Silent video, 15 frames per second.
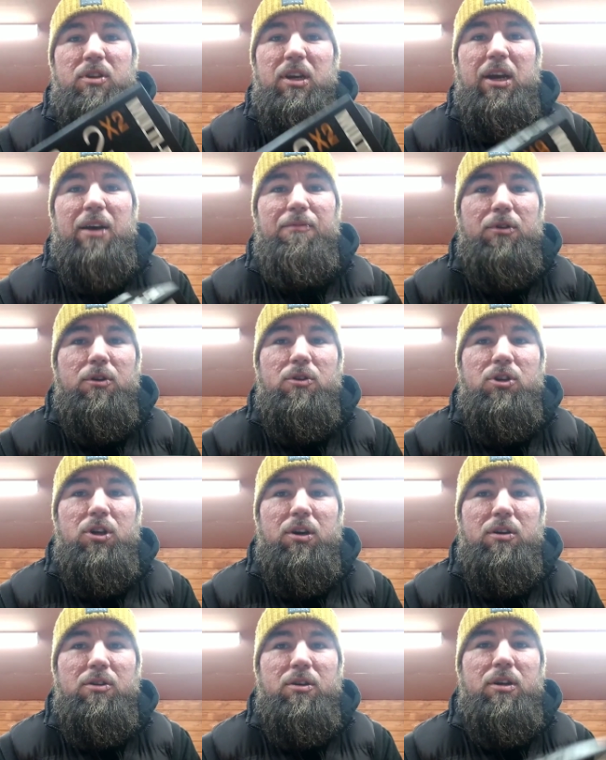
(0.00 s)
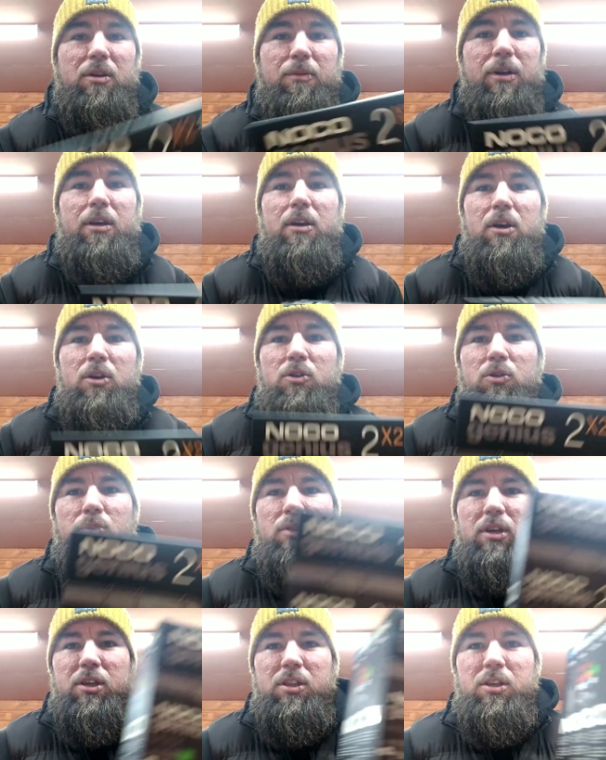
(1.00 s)
to have a good charger anyway. Saw
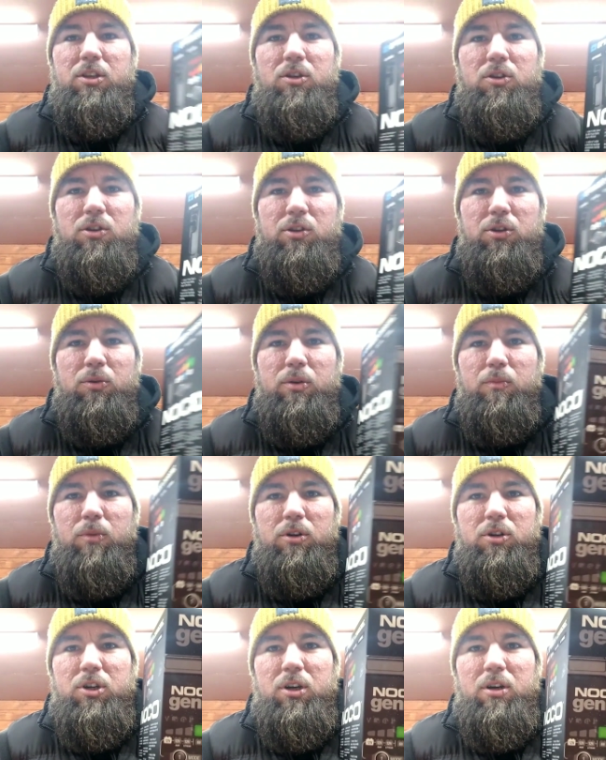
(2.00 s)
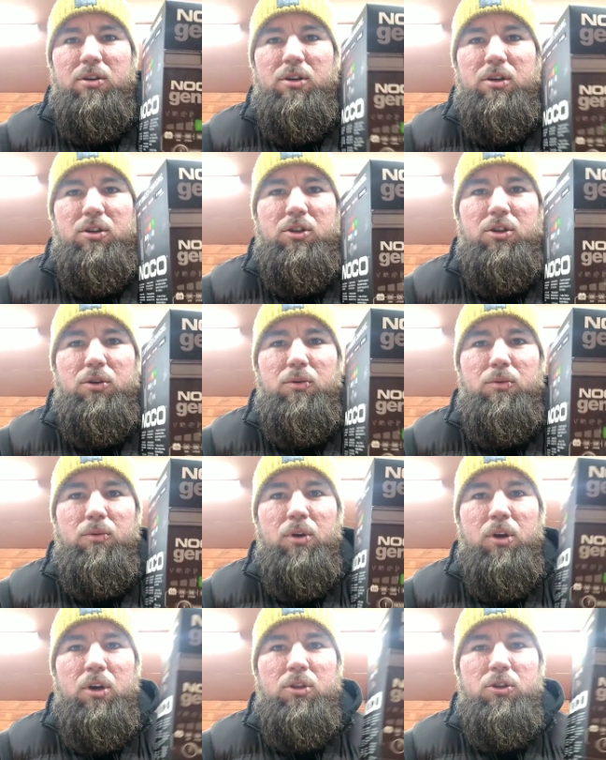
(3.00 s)
this, this is a two-in-one charger, two
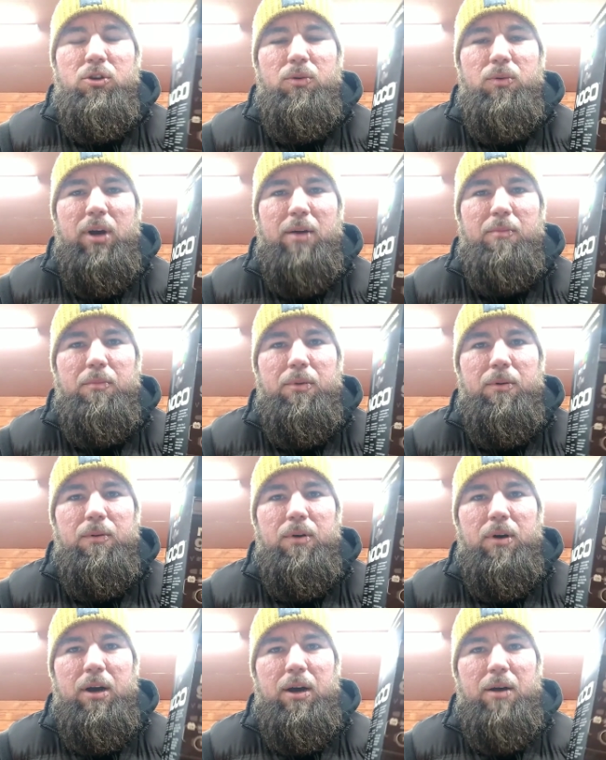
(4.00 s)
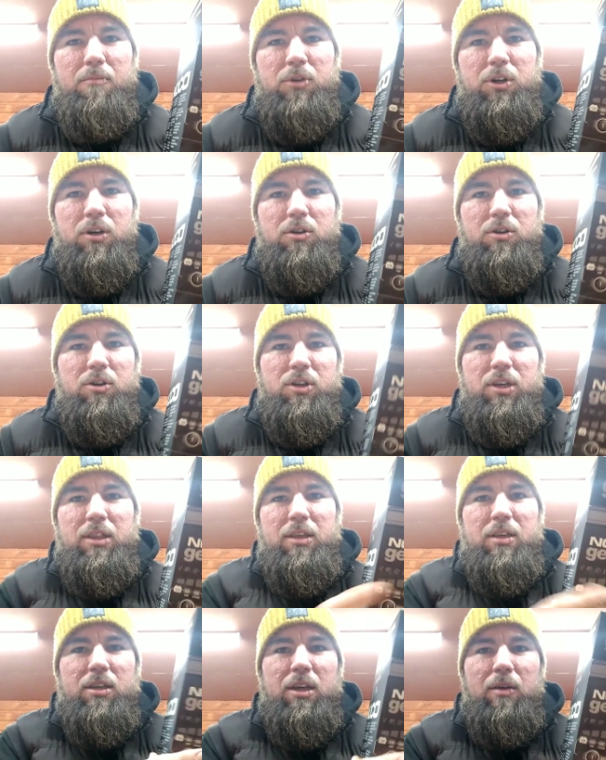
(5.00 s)
two amp um, chargers in
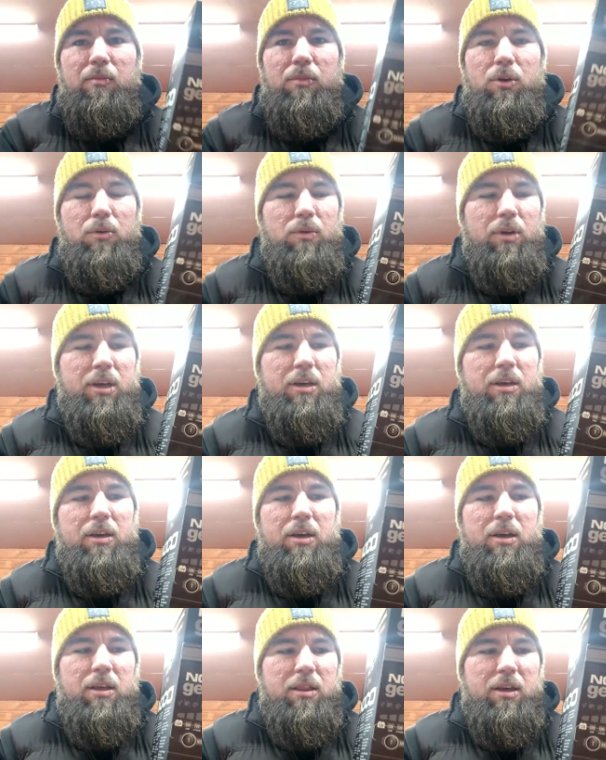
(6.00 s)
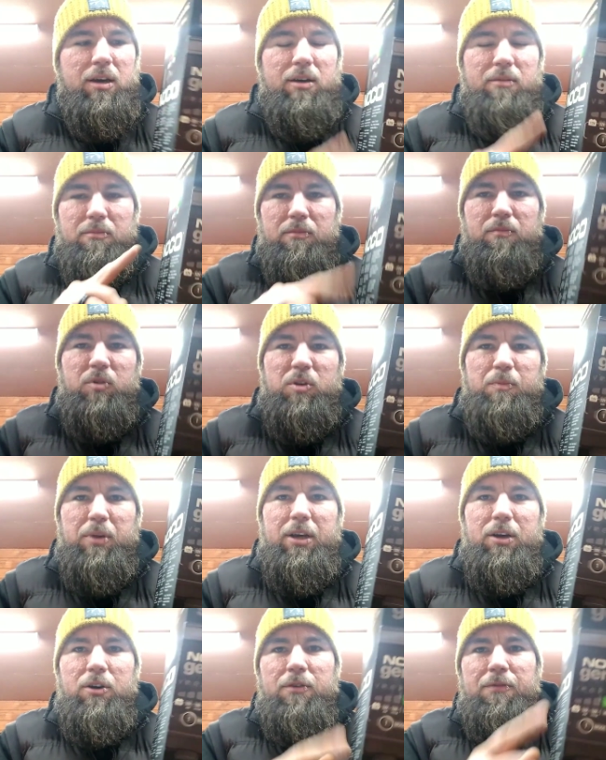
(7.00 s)
the same unit that
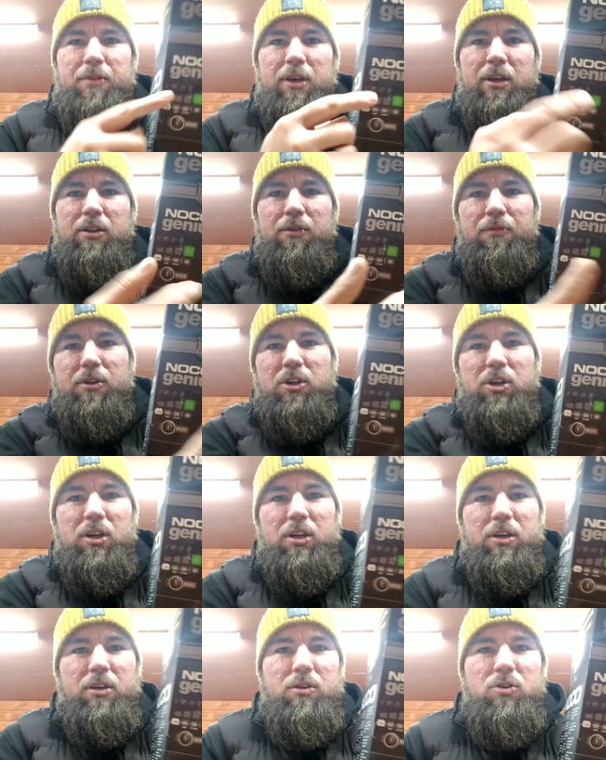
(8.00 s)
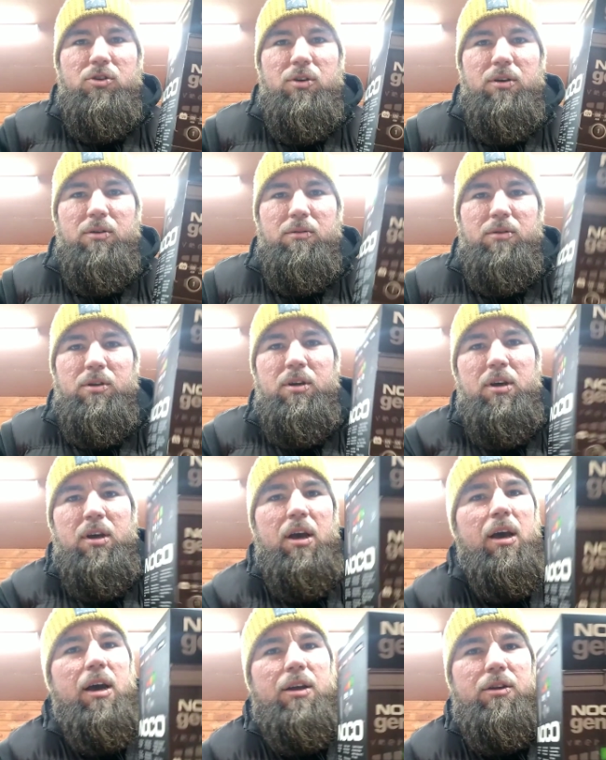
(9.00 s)
split off, they're individually controlled,
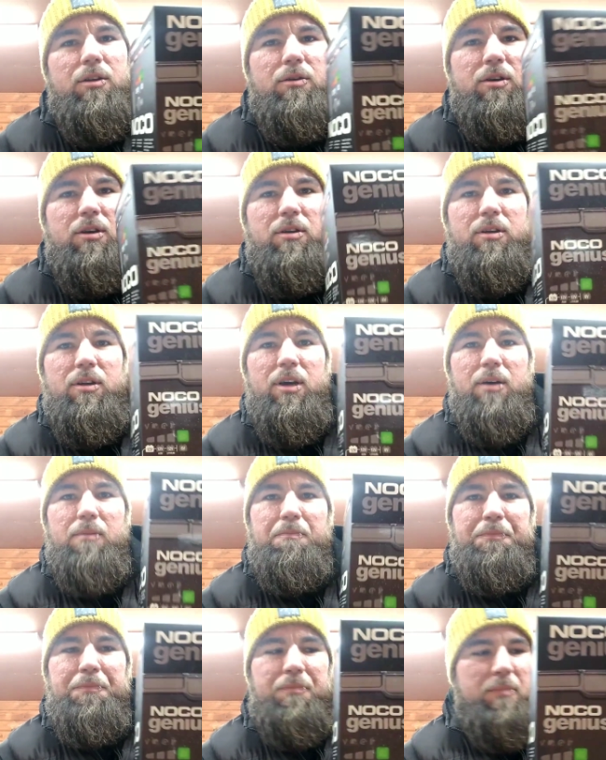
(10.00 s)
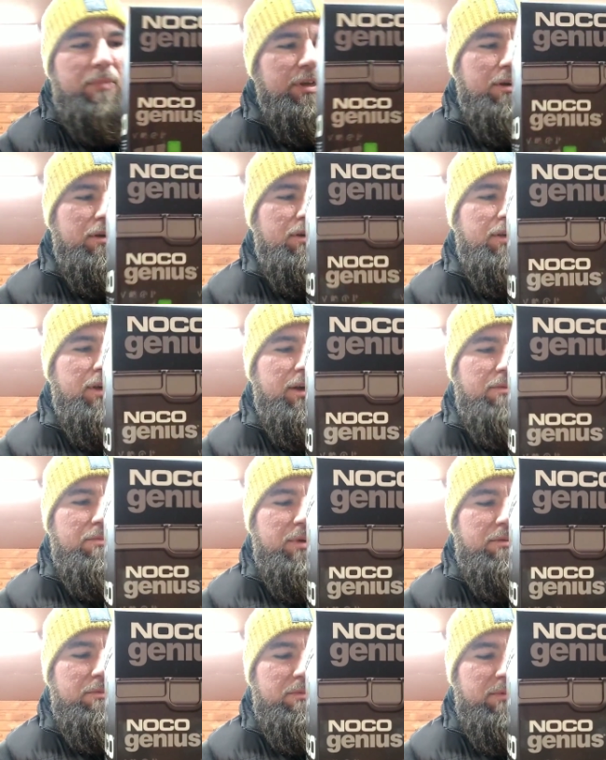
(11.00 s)
and you can, um, yeah,
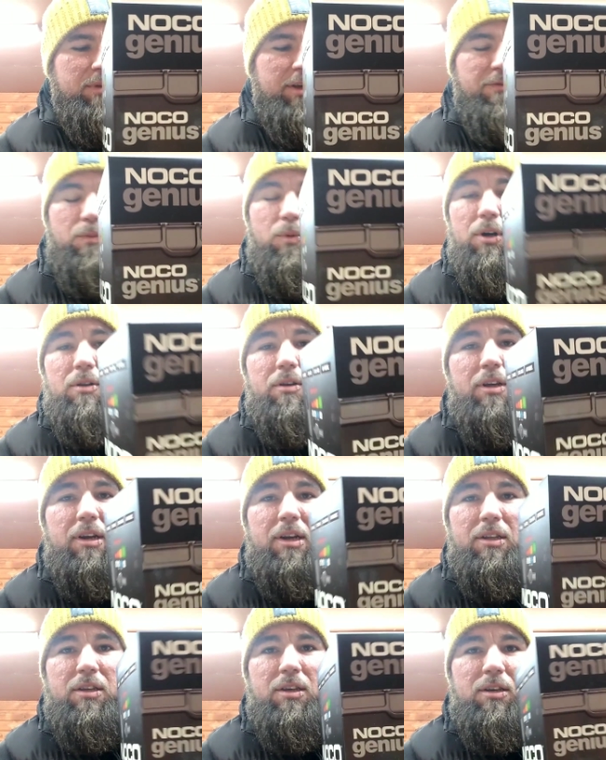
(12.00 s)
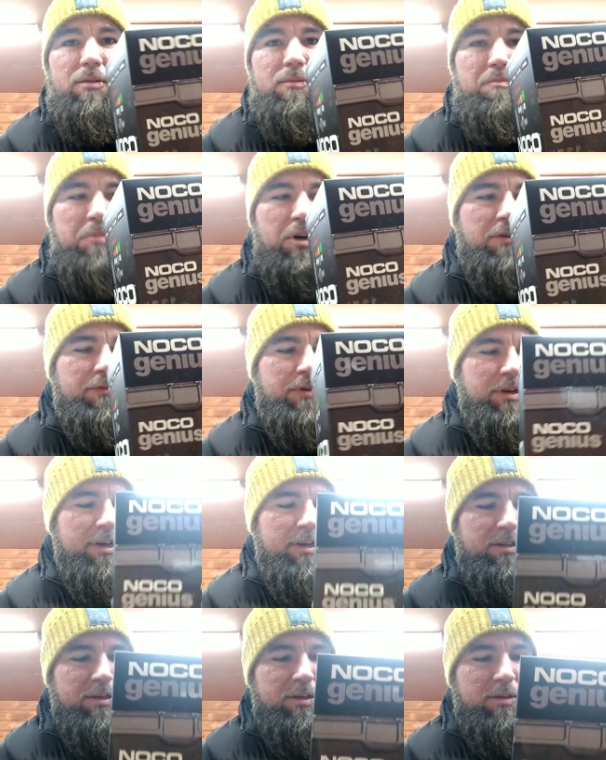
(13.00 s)
the, leave one connected, both
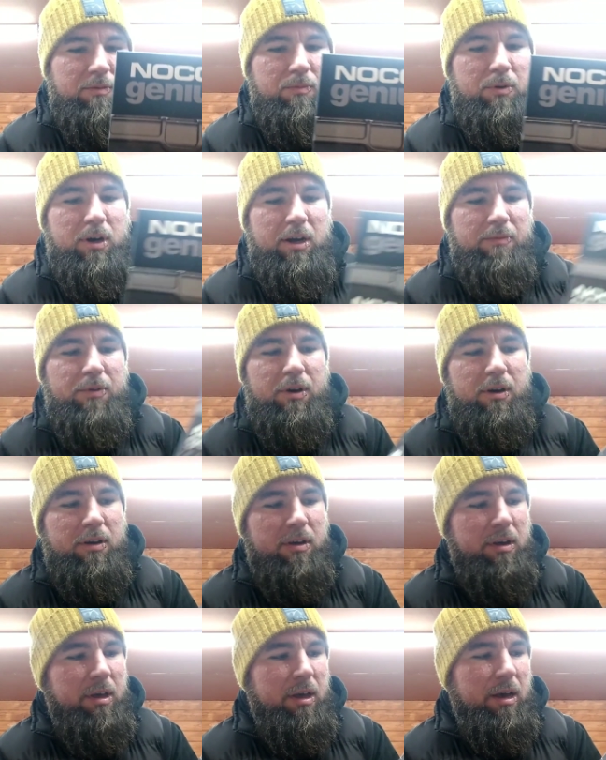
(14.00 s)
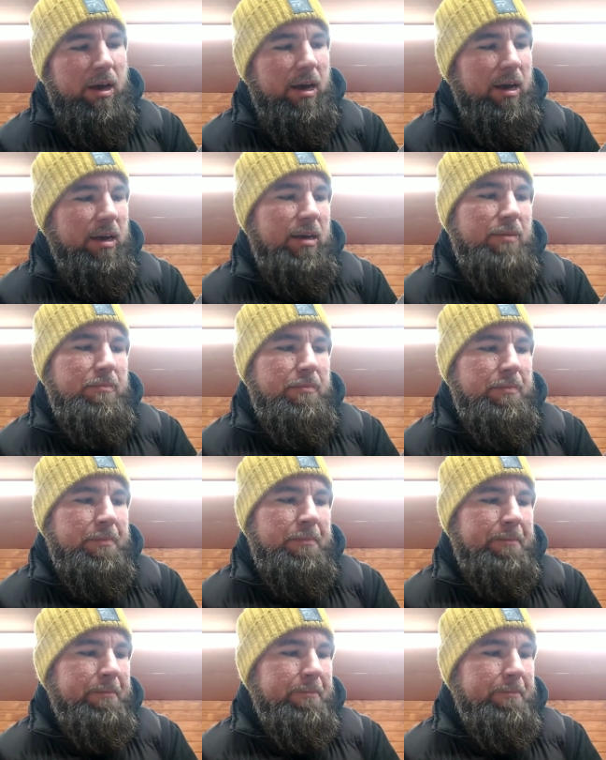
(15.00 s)
connected, whatever. Um,